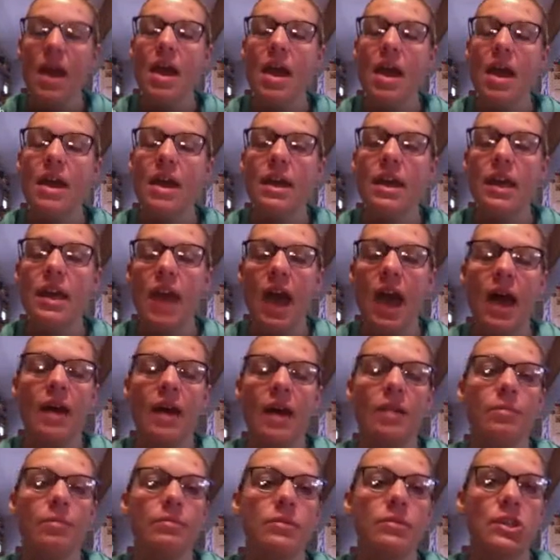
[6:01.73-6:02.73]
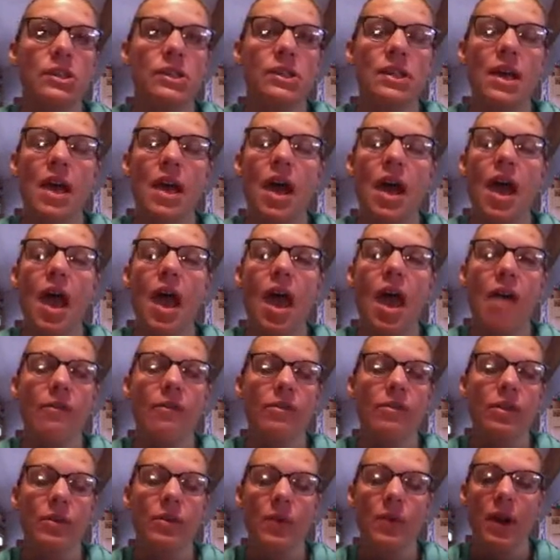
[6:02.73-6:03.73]
He had them just
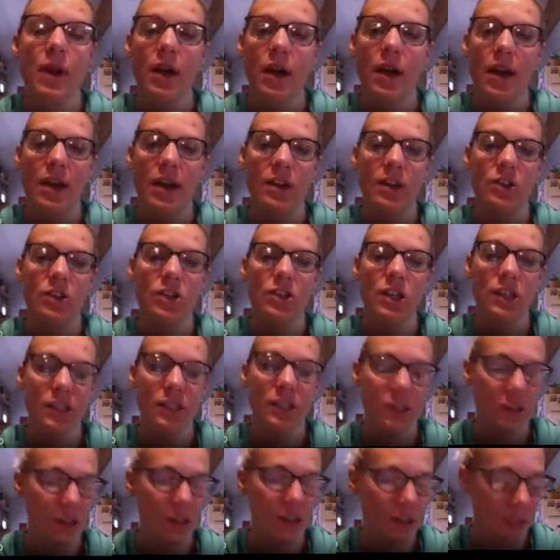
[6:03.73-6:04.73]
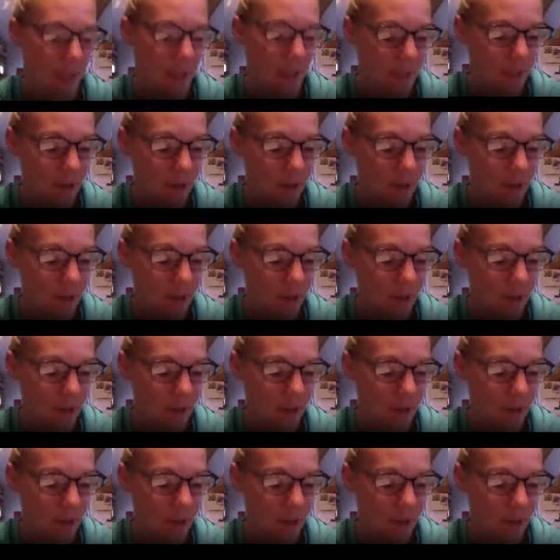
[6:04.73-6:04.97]
everywhere, and it just looked like little